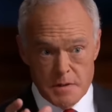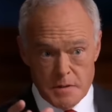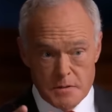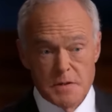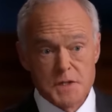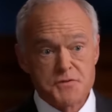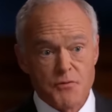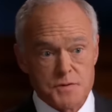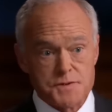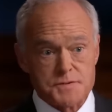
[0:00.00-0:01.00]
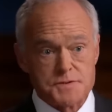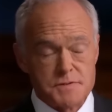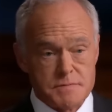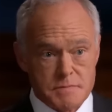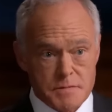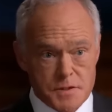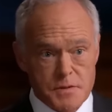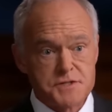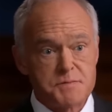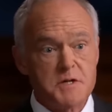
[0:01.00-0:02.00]
U.S. forces,
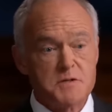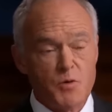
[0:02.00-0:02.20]
U.S. men and